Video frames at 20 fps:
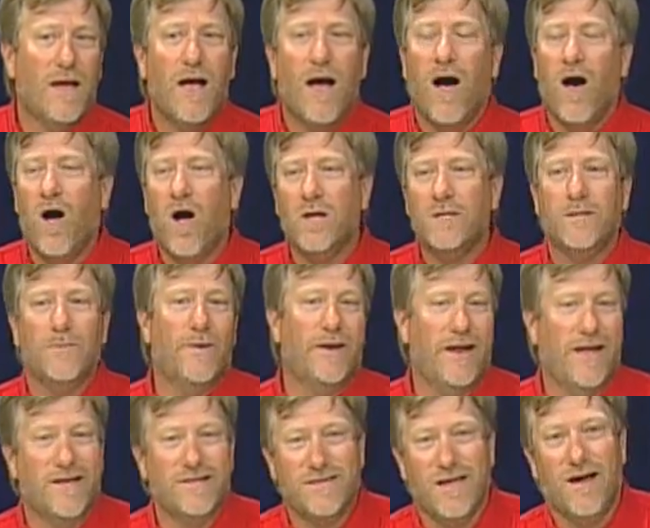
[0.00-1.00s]
Ultimate
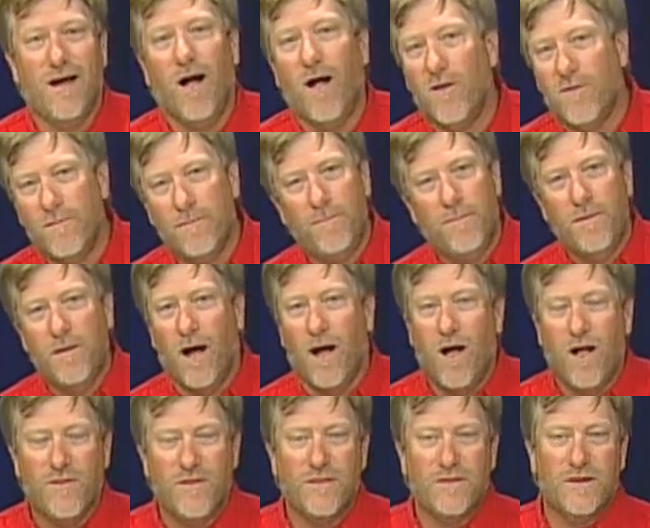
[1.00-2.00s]
has all
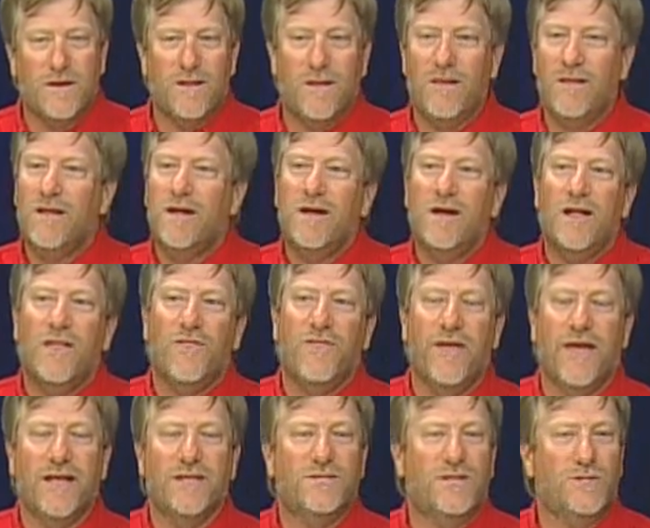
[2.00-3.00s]
the little
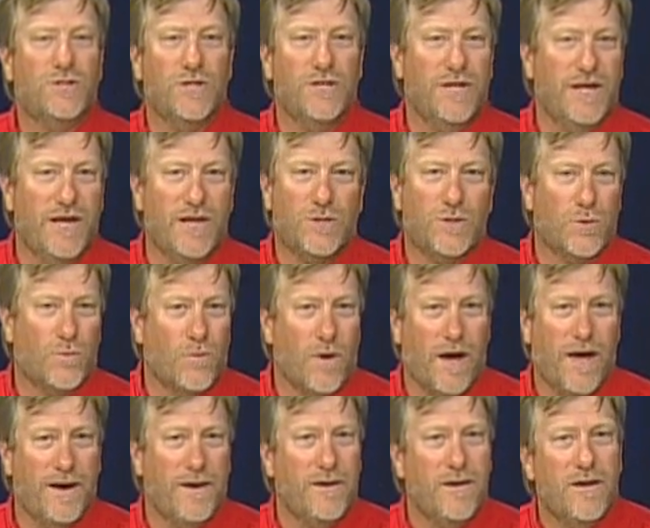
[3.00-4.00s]
things that you need to
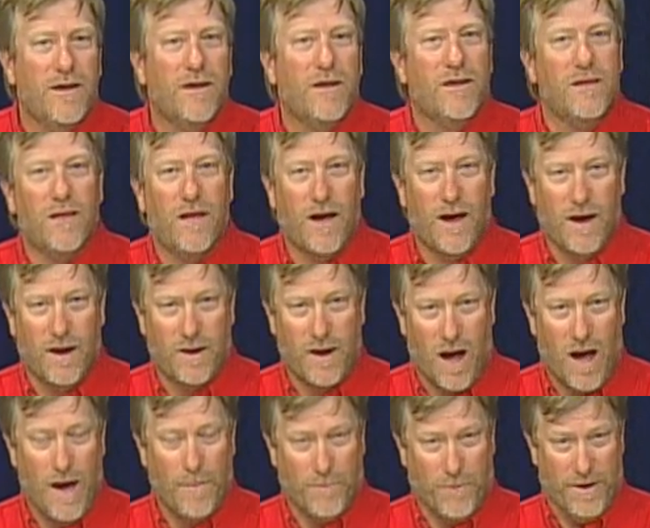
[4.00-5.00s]
run an
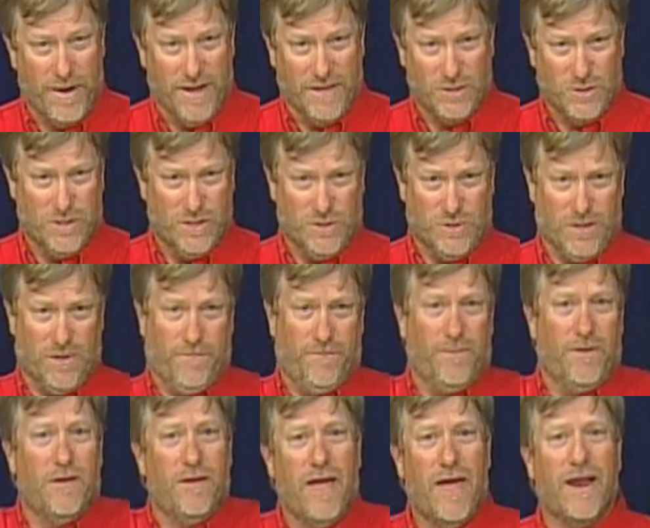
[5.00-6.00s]
operating
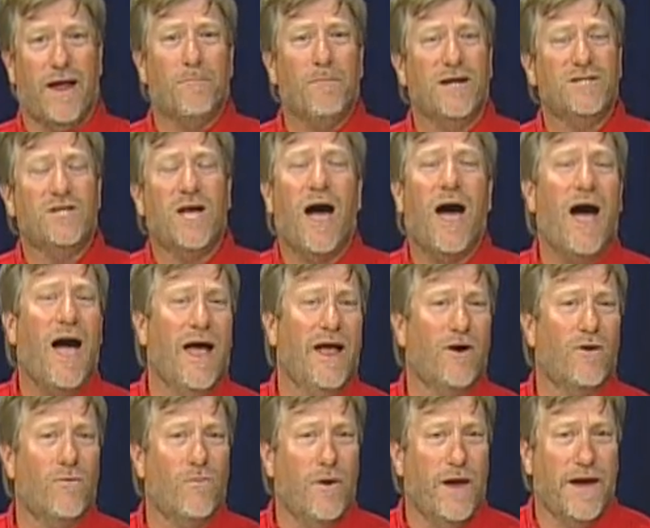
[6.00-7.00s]
system at a much
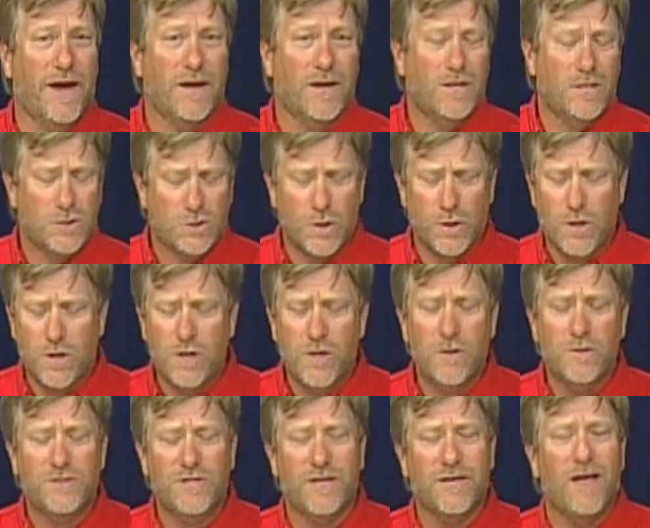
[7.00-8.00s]
higher rate. So you're
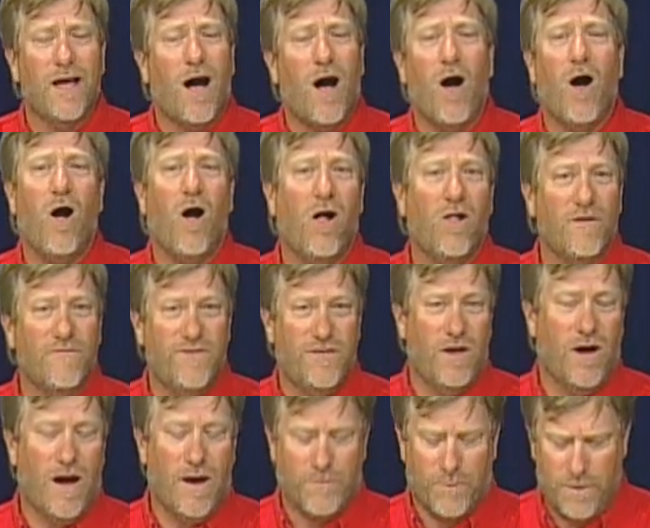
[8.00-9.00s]
using all of
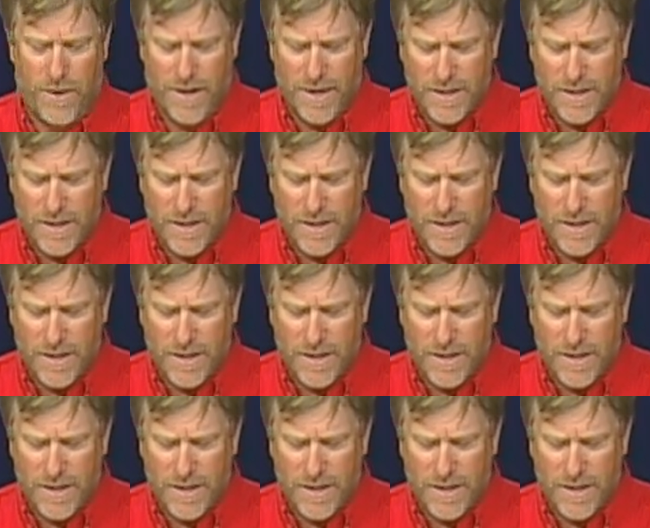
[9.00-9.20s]
the operating